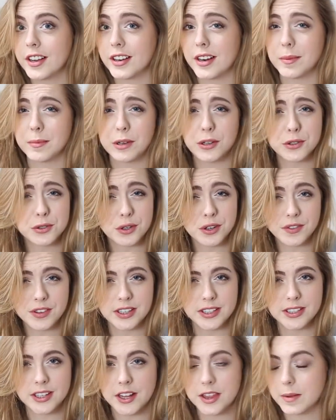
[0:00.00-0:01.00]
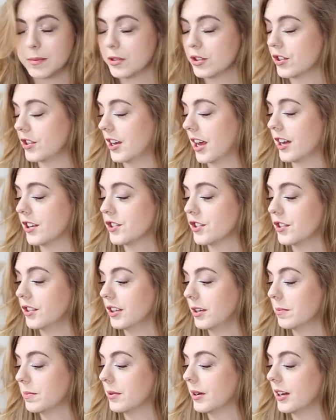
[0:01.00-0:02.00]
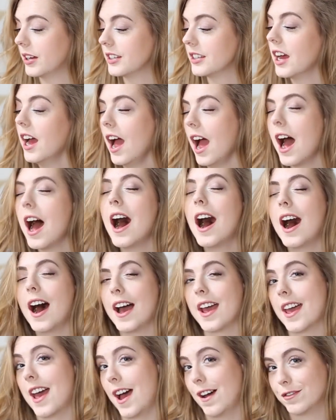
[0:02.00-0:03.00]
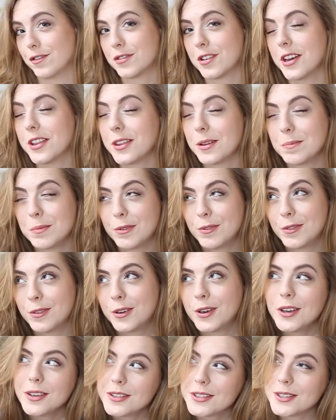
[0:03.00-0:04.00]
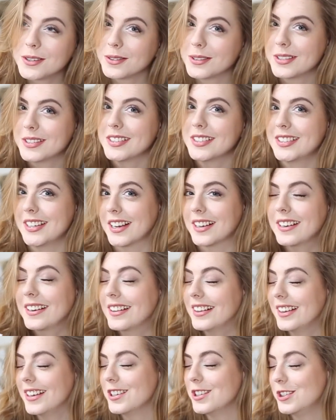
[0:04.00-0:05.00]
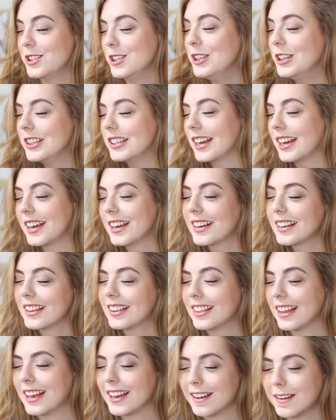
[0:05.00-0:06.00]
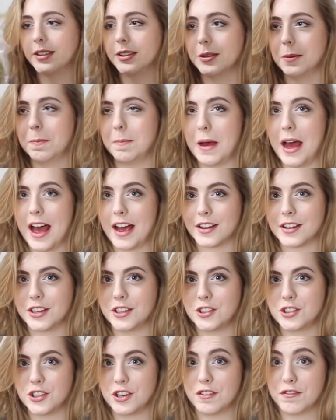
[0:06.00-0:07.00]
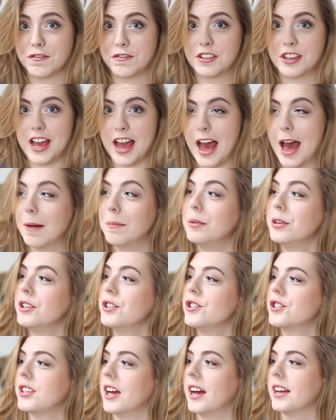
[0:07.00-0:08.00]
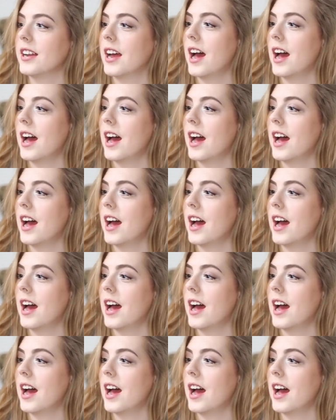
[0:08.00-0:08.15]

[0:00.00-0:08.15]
and I'm not sure if they sell them internationally, but I have tried them before, so this is technically a cheating thing. It's a package of cabbage that